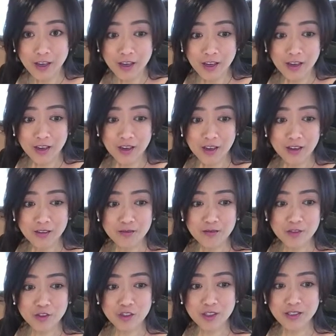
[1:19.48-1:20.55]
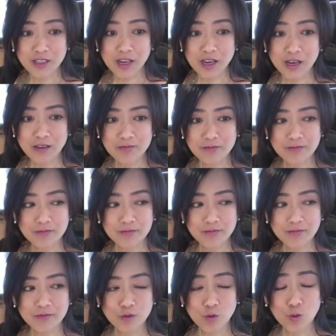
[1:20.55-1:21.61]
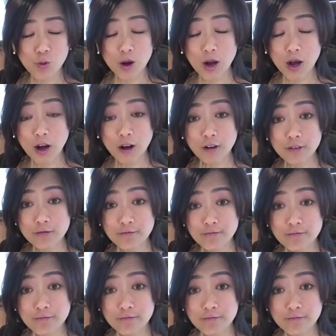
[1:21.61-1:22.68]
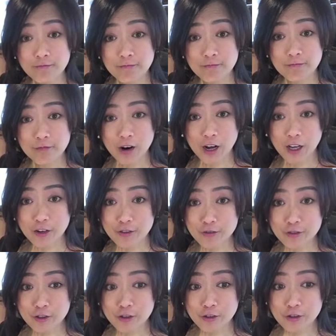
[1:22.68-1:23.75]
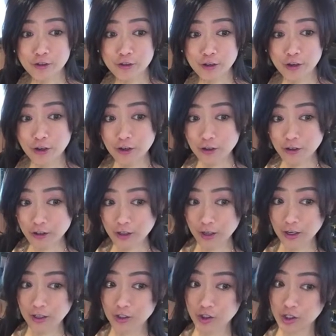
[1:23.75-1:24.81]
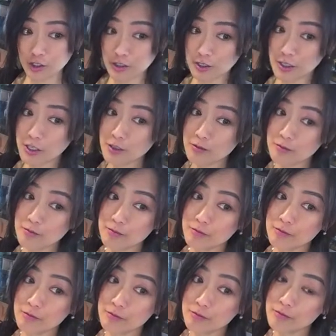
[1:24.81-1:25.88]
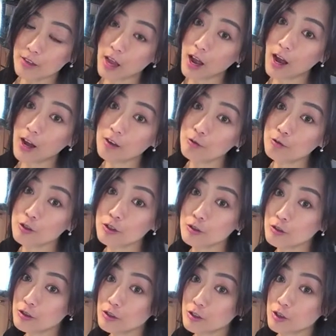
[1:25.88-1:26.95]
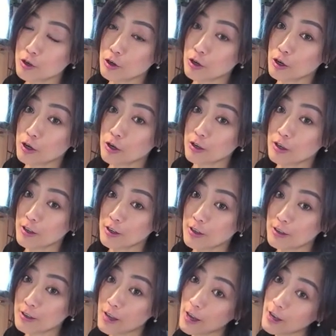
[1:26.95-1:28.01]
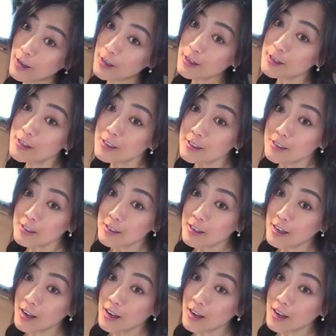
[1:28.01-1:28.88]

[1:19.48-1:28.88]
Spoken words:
And she said, "Well, why don't you cook a chili that would suit your taste?